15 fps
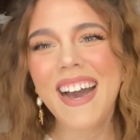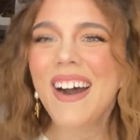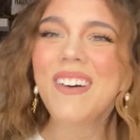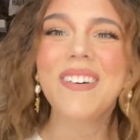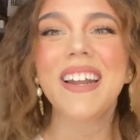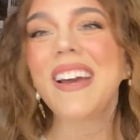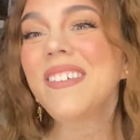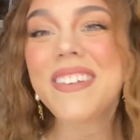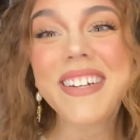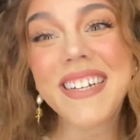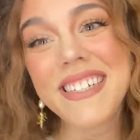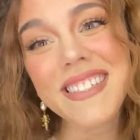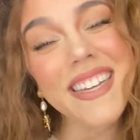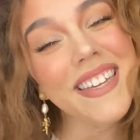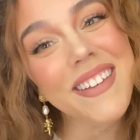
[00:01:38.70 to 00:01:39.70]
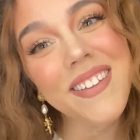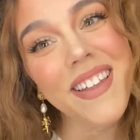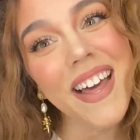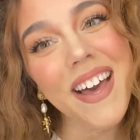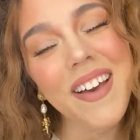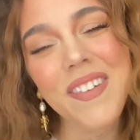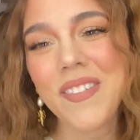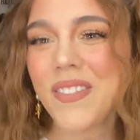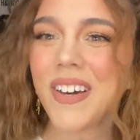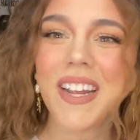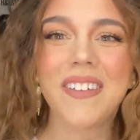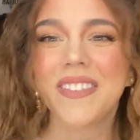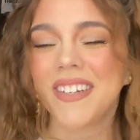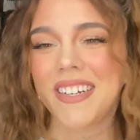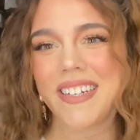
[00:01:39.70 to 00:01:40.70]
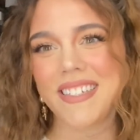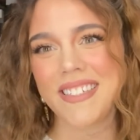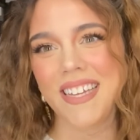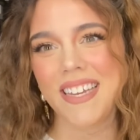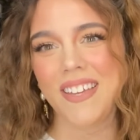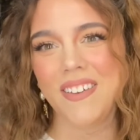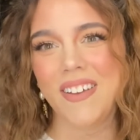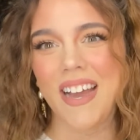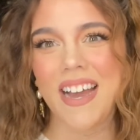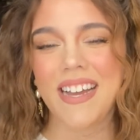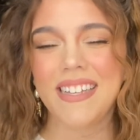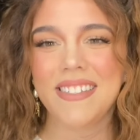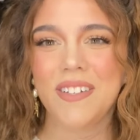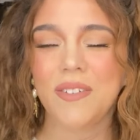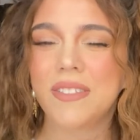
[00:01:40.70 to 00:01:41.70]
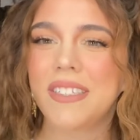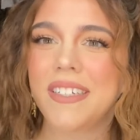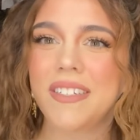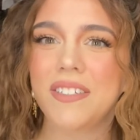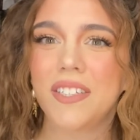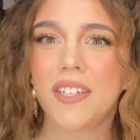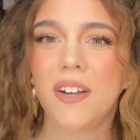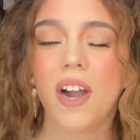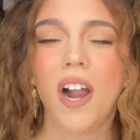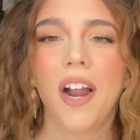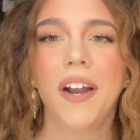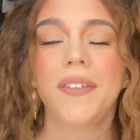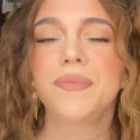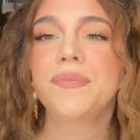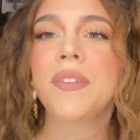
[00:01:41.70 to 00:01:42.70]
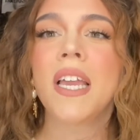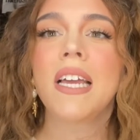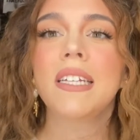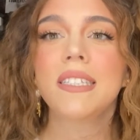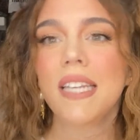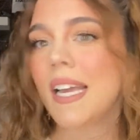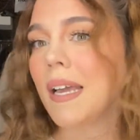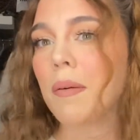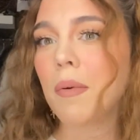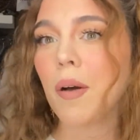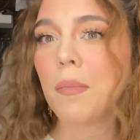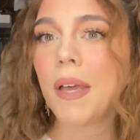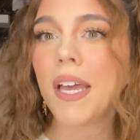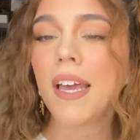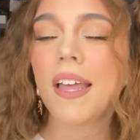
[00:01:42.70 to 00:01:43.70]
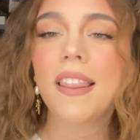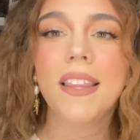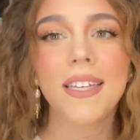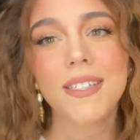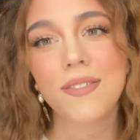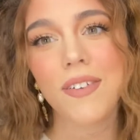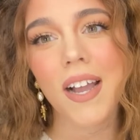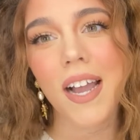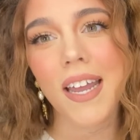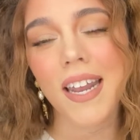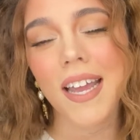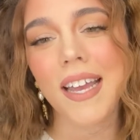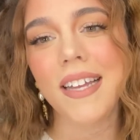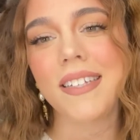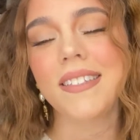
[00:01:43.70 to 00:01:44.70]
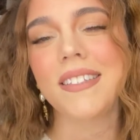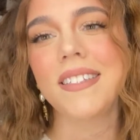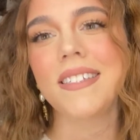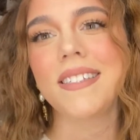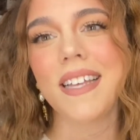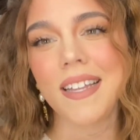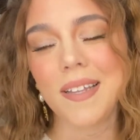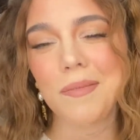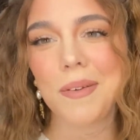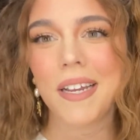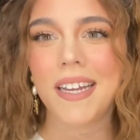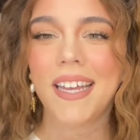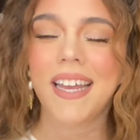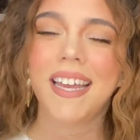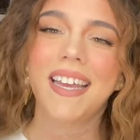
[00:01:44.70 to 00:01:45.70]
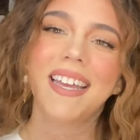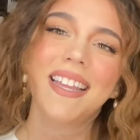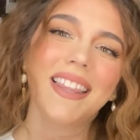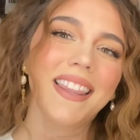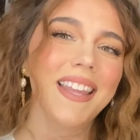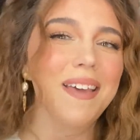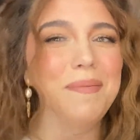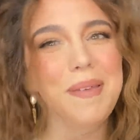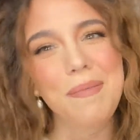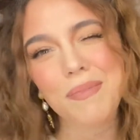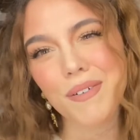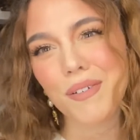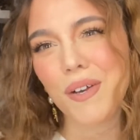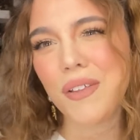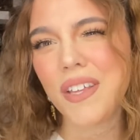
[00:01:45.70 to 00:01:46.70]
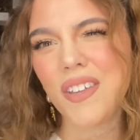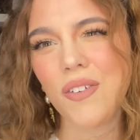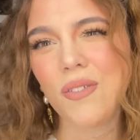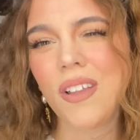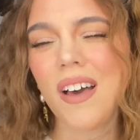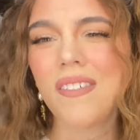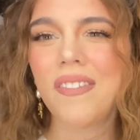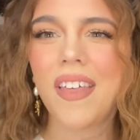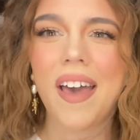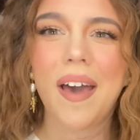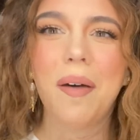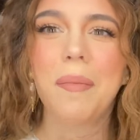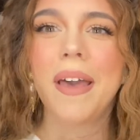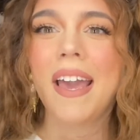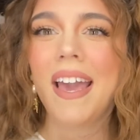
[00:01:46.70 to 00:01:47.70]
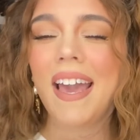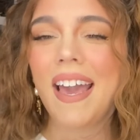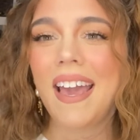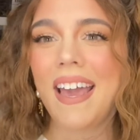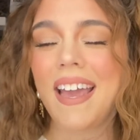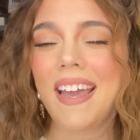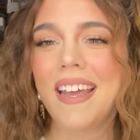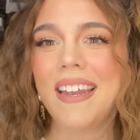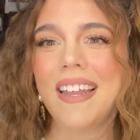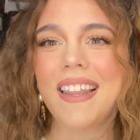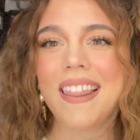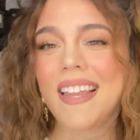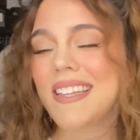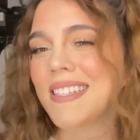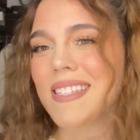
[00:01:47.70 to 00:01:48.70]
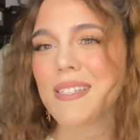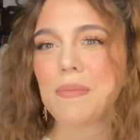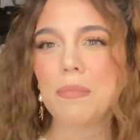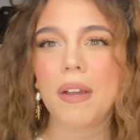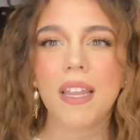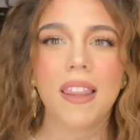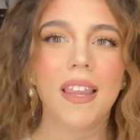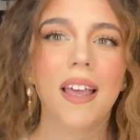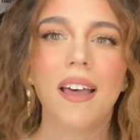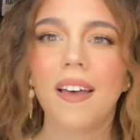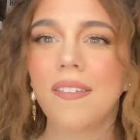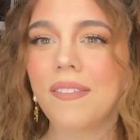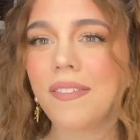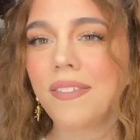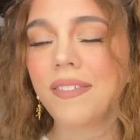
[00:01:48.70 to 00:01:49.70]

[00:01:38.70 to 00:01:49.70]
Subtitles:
Whatever it is that you love, whatever it is that you guys hold dear to your heart, take a moment this Friday to celebrate it. Let people know that you love them, and let's spread love